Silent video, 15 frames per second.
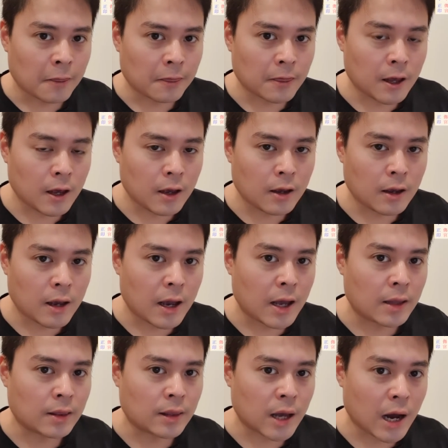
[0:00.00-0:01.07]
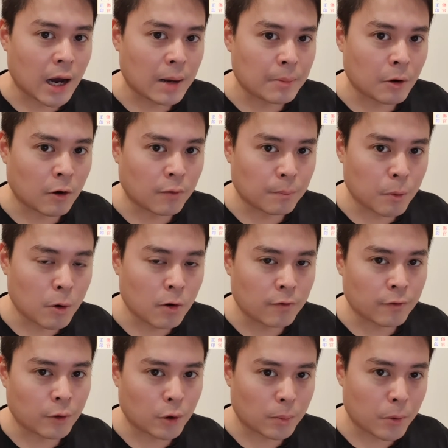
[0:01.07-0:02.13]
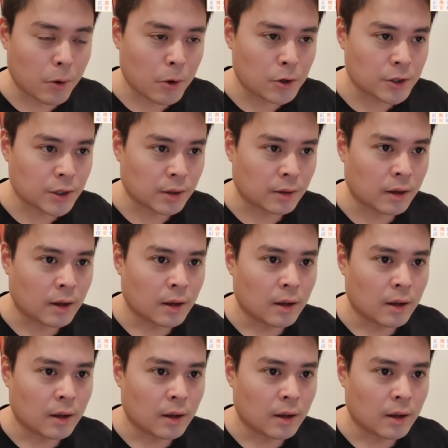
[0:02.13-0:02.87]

day, and time of birth for a person.